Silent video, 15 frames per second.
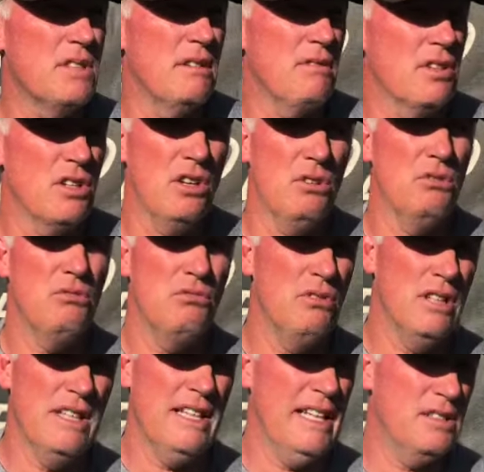never go
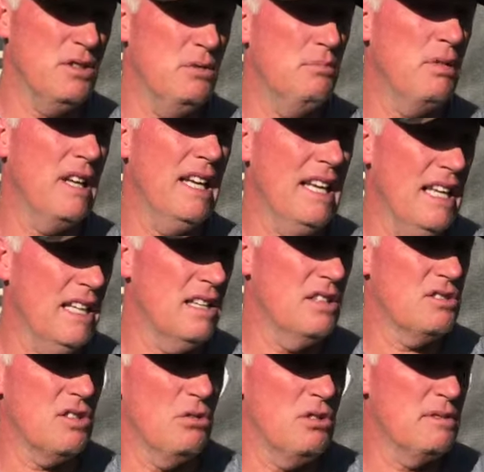really as you plan.
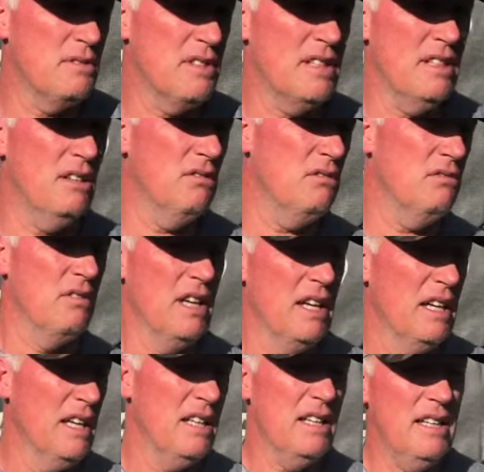It's always, you know,
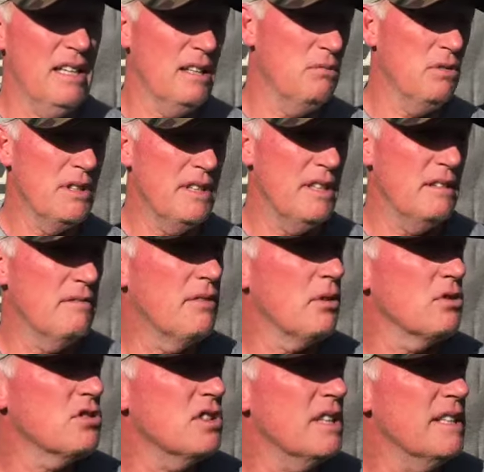dealing with the
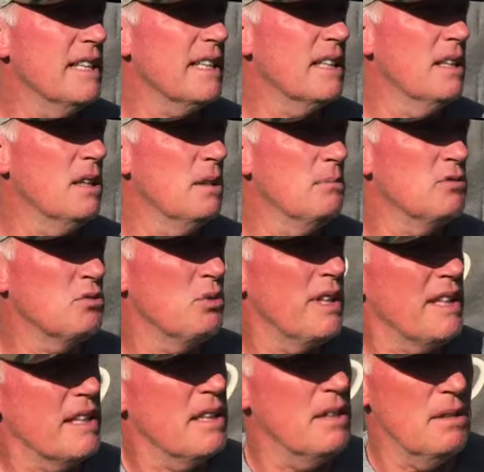adversity that comes when
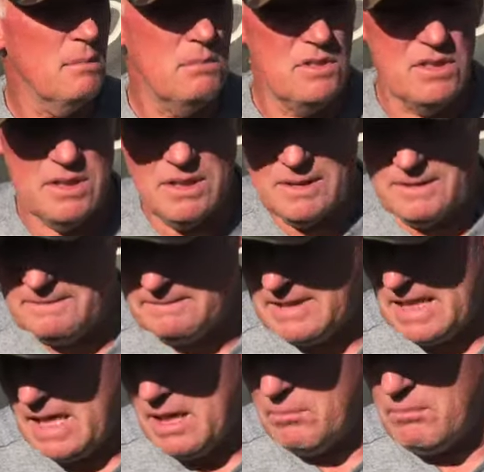it comes.
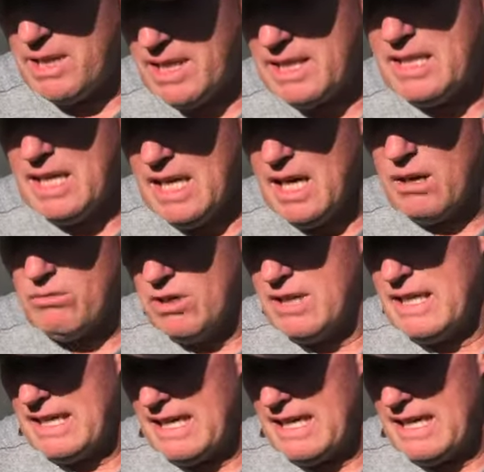But I really